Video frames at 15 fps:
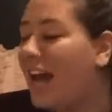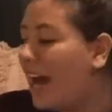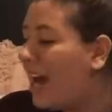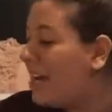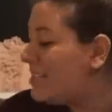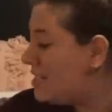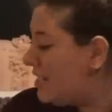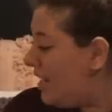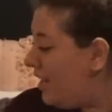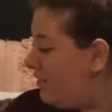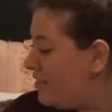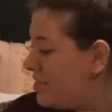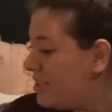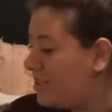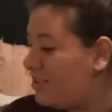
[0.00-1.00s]
I didn't
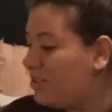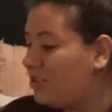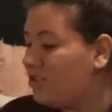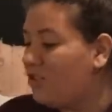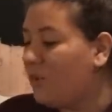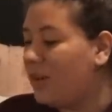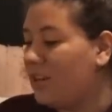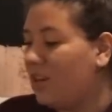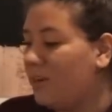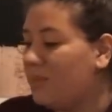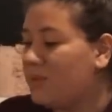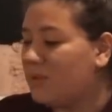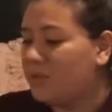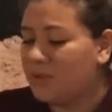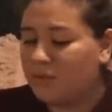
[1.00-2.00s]
have a sister growing up,
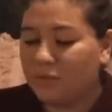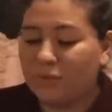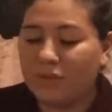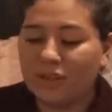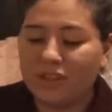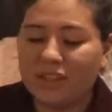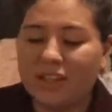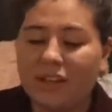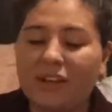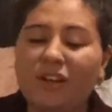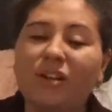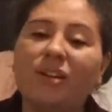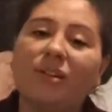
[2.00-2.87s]
so it was really,